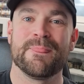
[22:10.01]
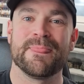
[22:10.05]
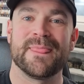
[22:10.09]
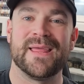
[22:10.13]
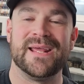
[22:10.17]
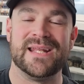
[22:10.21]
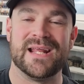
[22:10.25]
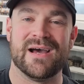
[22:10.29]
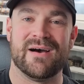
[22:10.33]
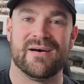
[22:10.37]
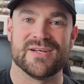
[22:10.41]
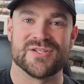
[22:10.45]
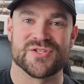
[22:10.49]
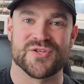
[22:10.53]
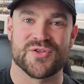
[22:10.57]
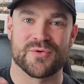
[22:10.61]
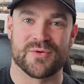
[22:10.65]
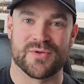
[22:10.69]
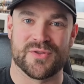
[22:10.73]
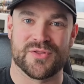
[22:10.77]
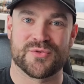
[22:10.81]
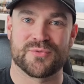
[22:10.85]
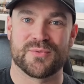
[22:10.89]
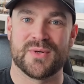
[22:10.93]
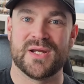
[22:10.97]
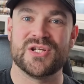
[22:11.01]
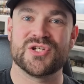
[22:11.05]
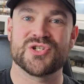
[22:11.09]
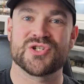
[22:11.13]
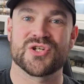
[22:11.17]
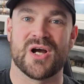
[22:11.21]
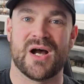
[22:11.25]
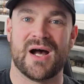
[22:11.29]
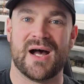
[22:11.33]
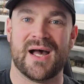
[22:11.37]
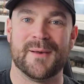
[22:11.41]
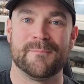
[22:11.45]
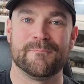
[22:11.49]
He now has a
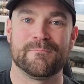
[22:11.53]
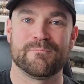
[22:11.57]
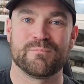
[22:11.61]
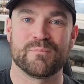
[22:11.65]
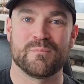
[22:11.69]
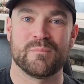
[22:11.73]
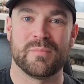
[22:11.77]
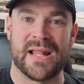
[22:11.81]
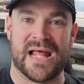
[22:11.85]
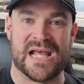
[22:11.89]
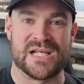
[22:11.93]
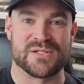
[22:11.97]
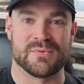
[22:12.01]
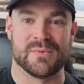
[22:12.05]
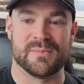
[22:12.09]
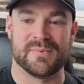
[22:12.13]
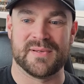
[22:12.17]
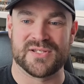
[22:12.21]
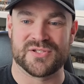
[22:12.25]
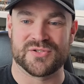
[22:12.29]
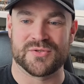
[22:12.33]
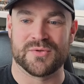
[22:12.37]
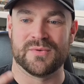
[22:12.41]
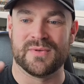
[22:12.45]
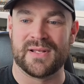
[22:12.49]
3-shot plasma pistol.